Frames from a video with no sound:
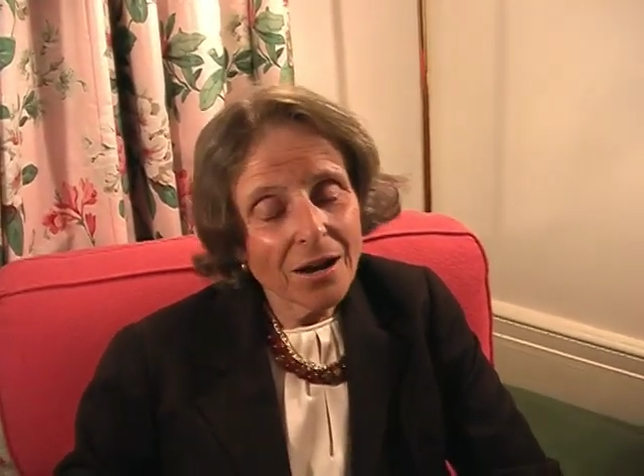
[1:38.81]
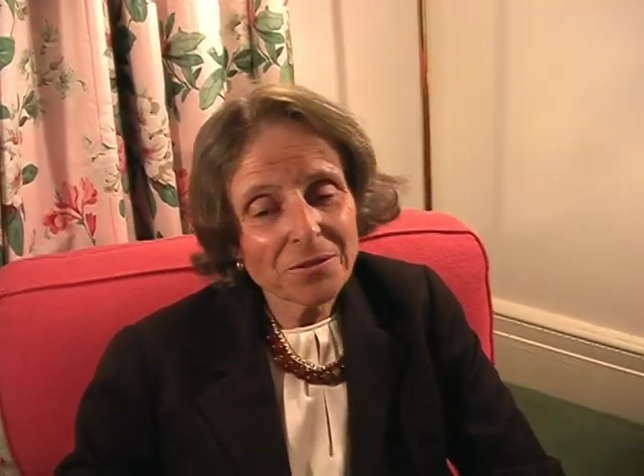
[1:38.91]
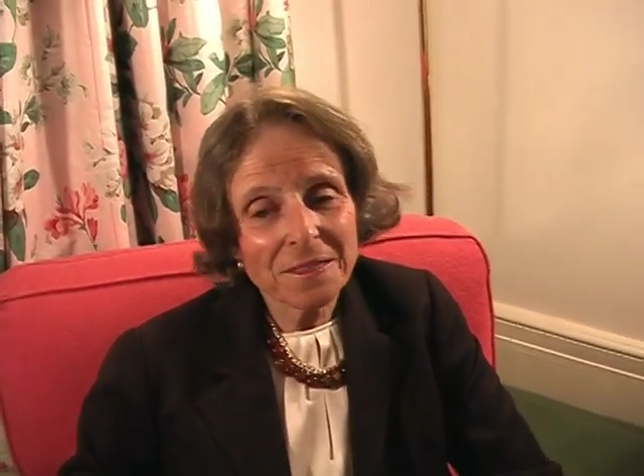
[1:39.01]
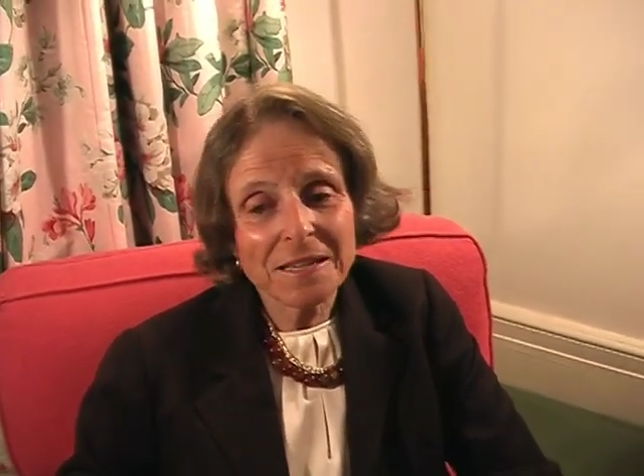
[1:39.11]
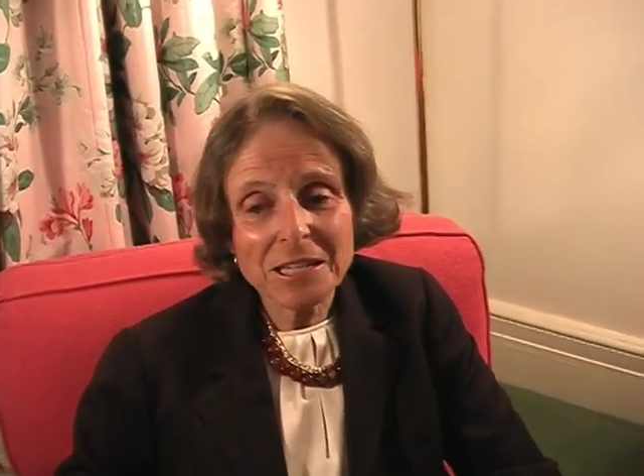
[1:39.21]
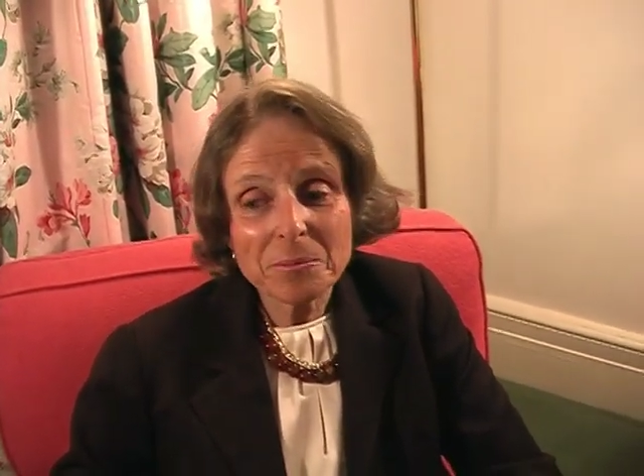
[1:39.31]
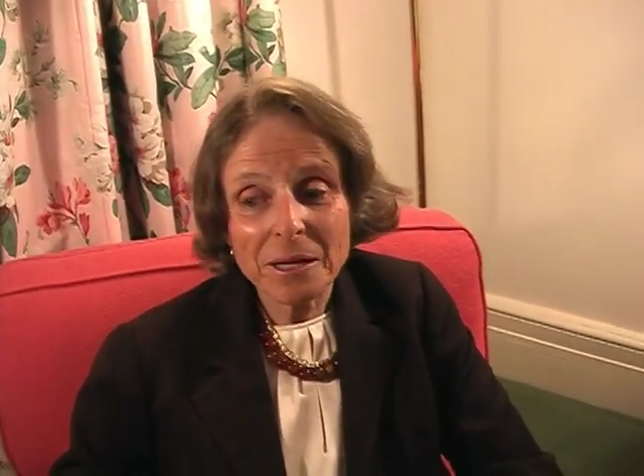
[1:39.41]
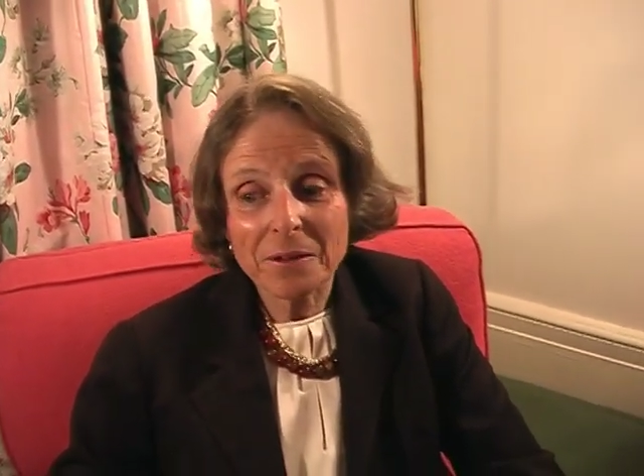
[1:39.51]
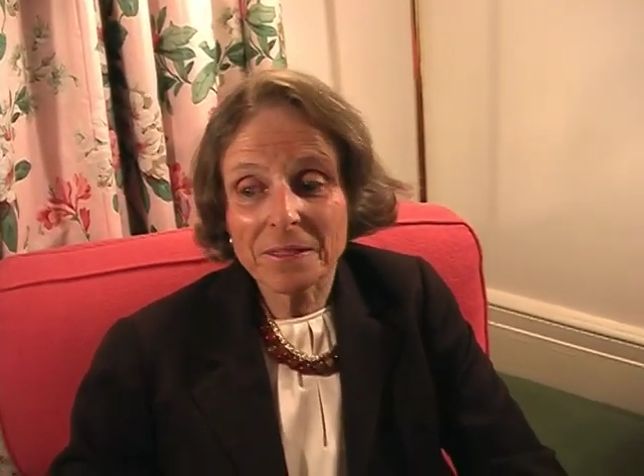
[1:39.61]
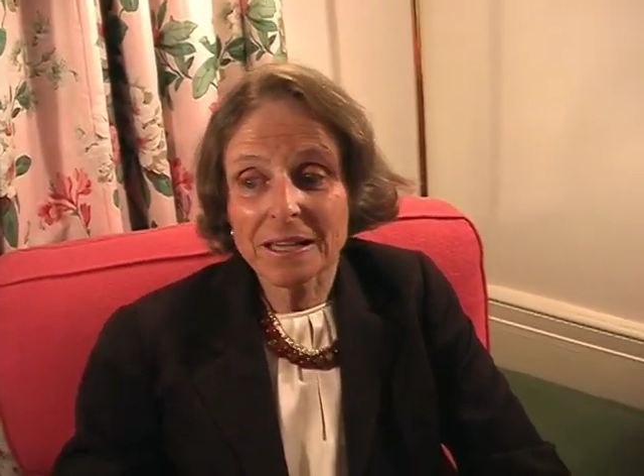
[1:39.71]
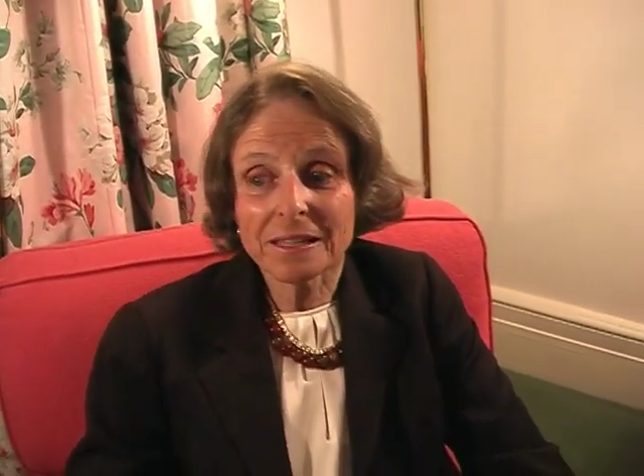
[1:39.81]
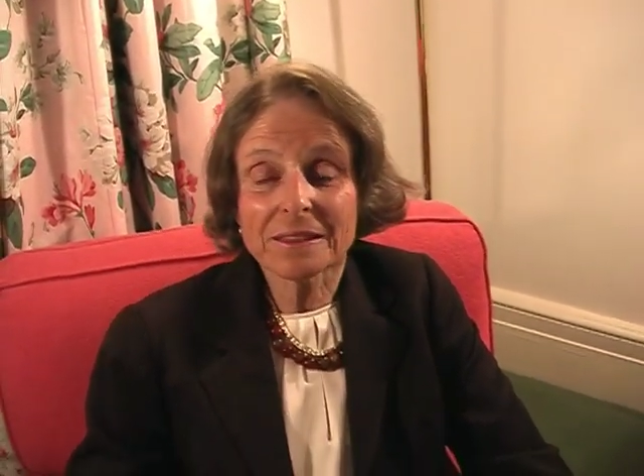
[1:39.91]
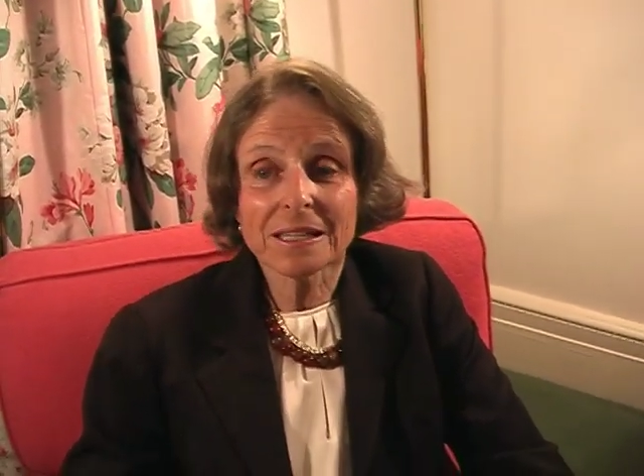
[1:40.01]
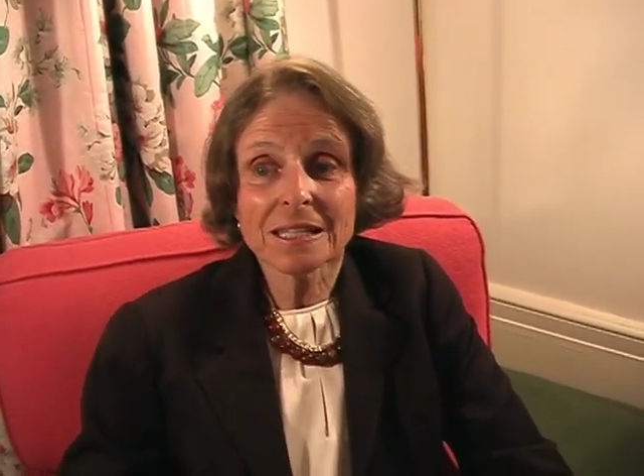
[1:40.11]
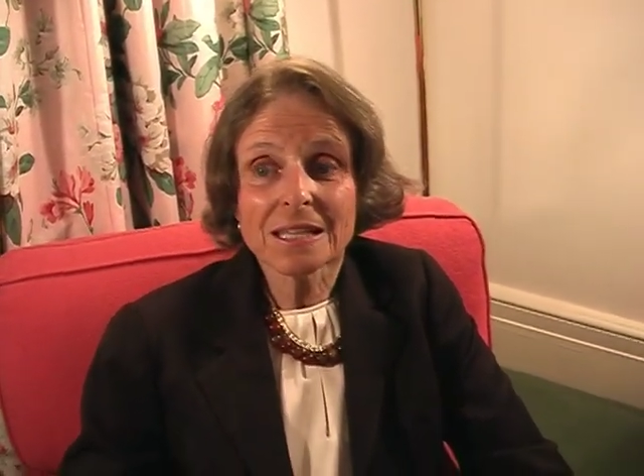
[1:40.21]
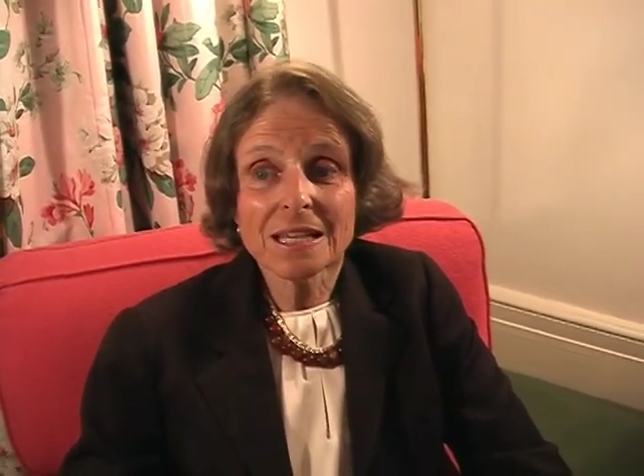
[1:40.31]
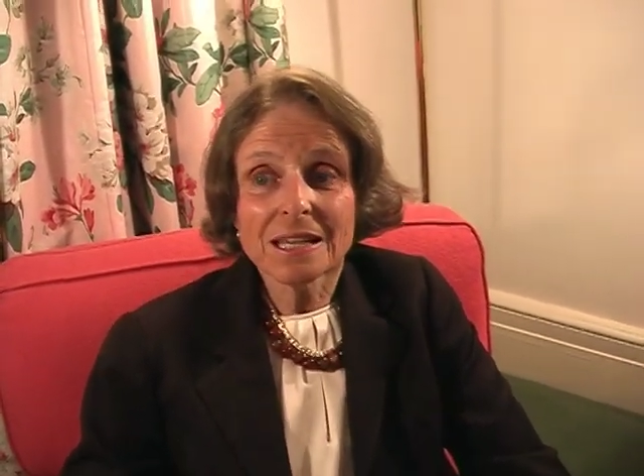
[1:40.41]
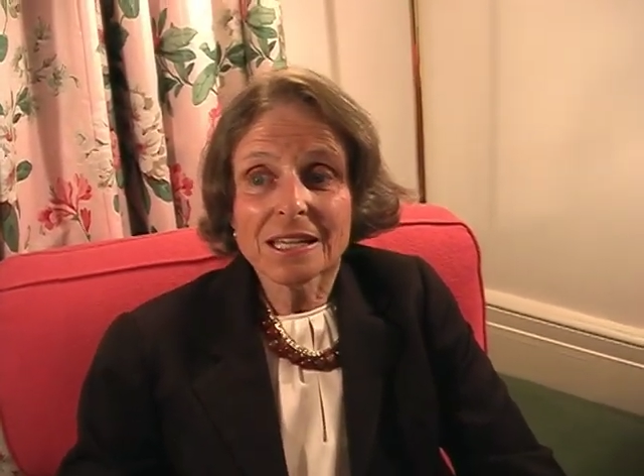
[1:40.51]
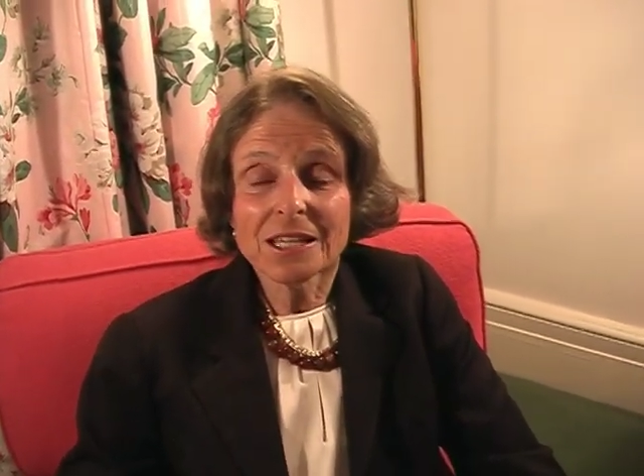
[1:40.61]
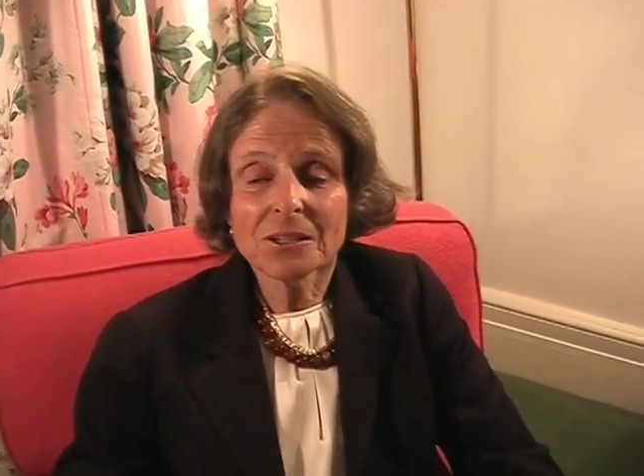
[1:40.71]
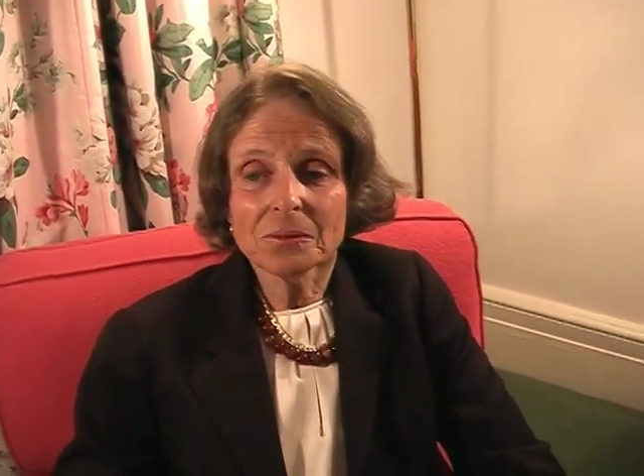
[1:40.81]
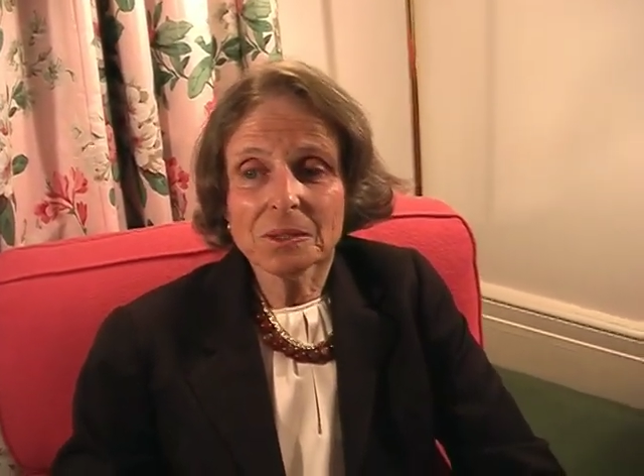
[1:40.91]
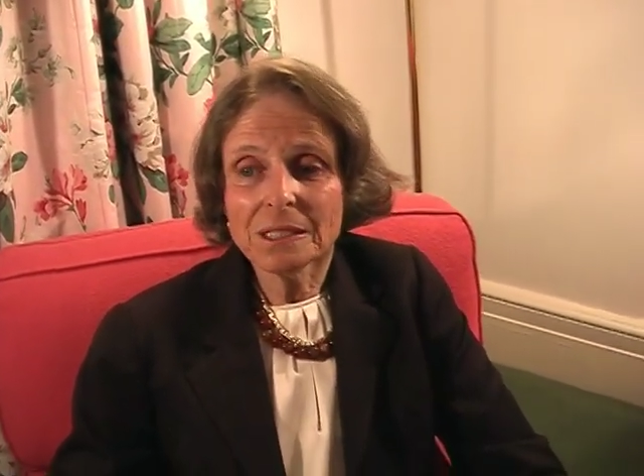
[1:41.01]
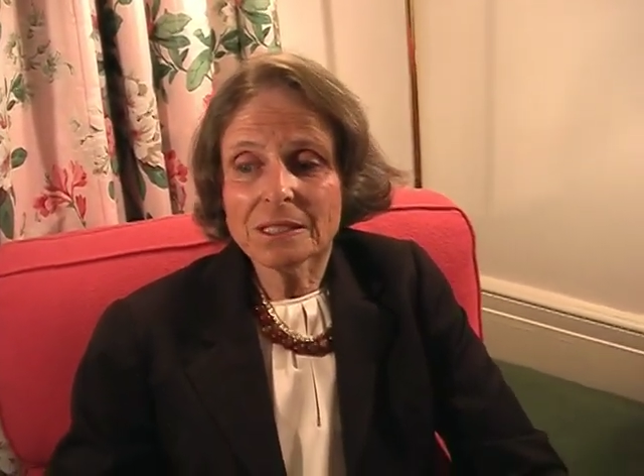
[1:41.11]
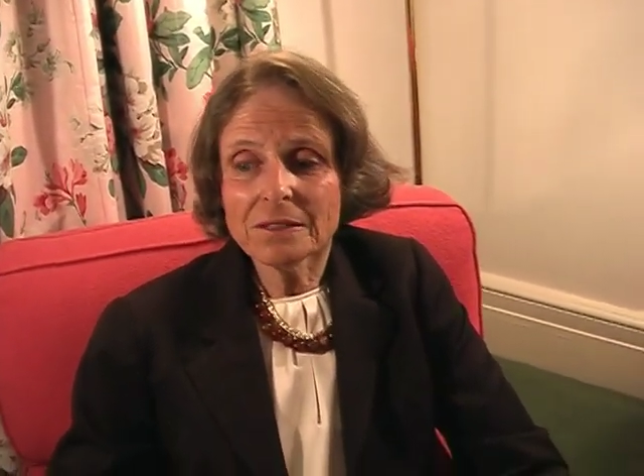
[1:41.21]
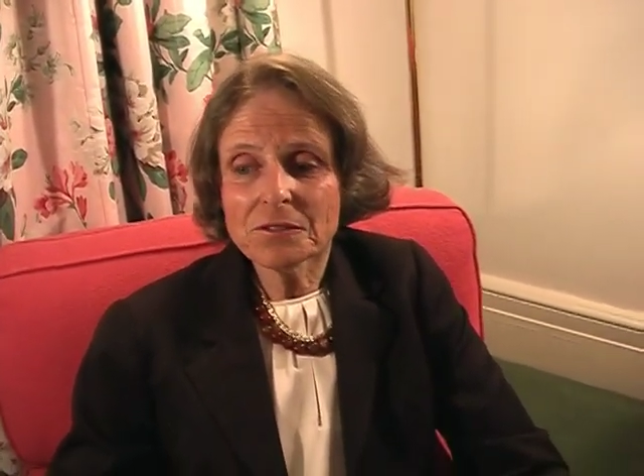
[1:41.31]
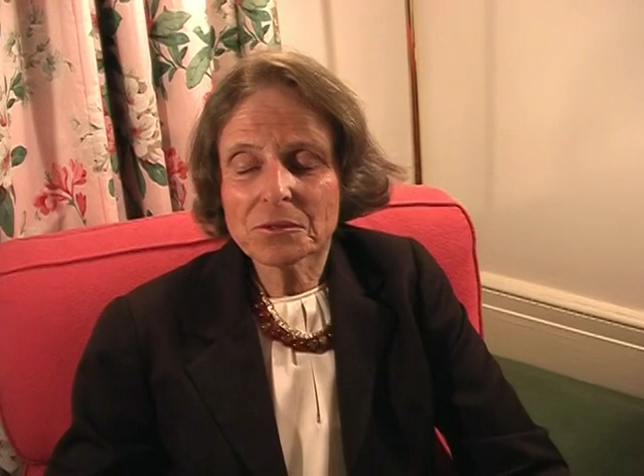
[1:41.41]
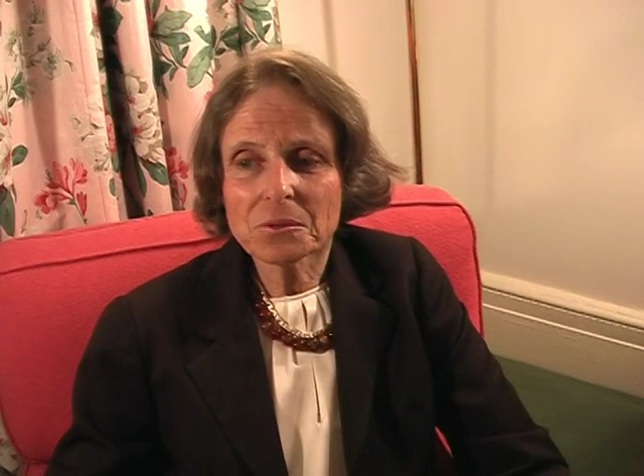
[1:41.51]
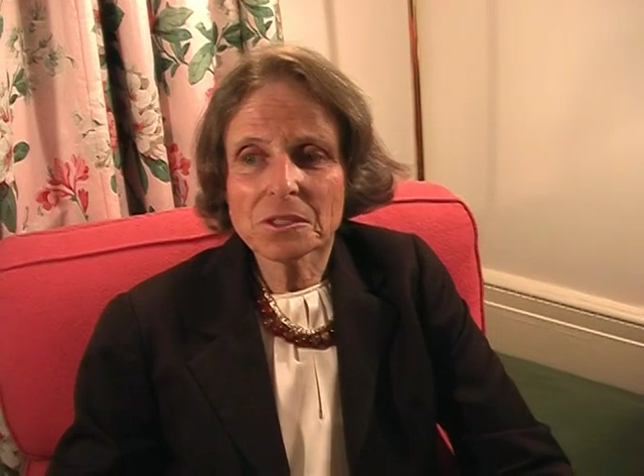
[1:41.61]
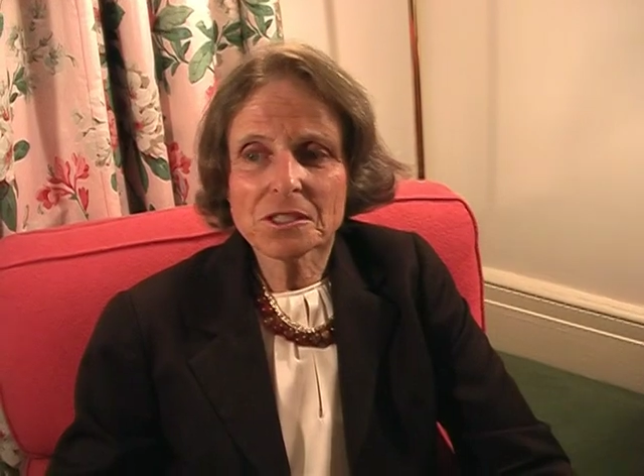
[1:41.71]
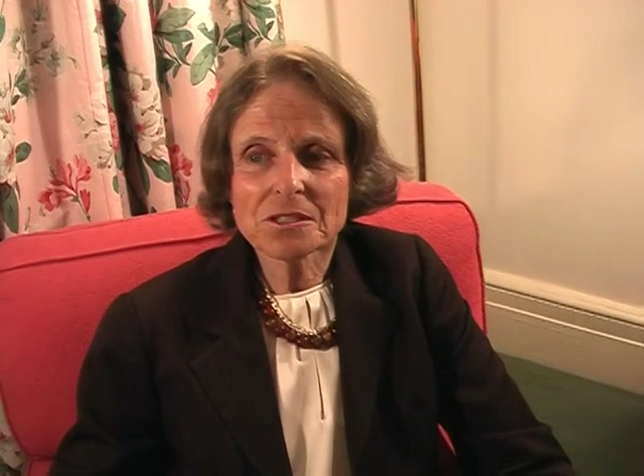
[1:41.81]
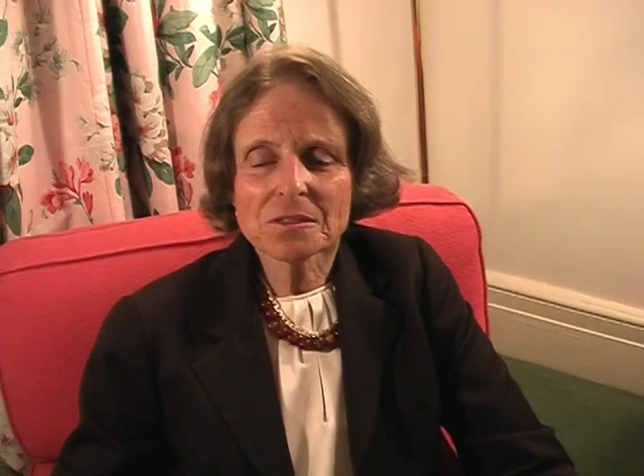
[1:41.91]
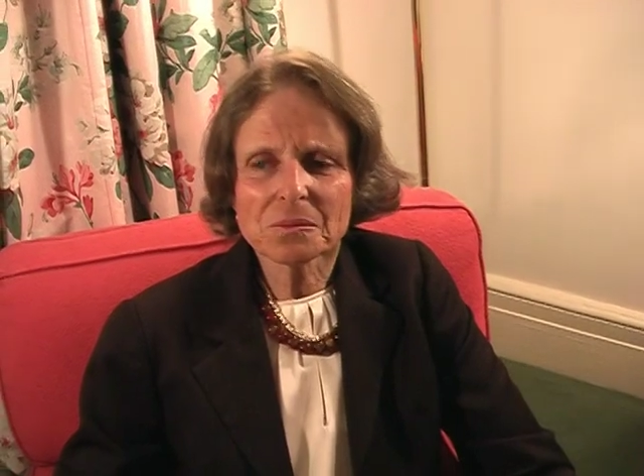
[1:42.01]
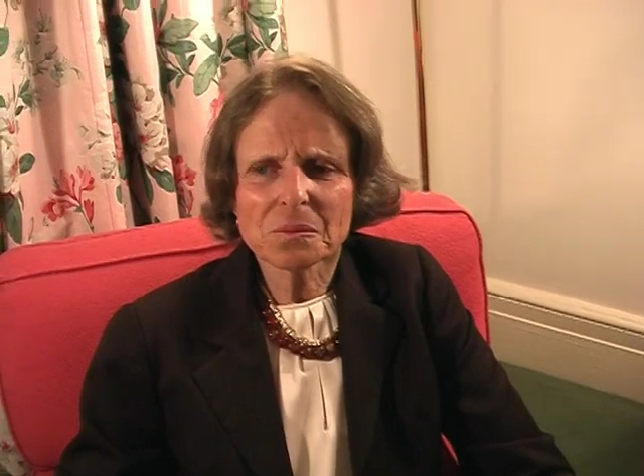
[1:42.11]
I often think about that, that here we lived through these,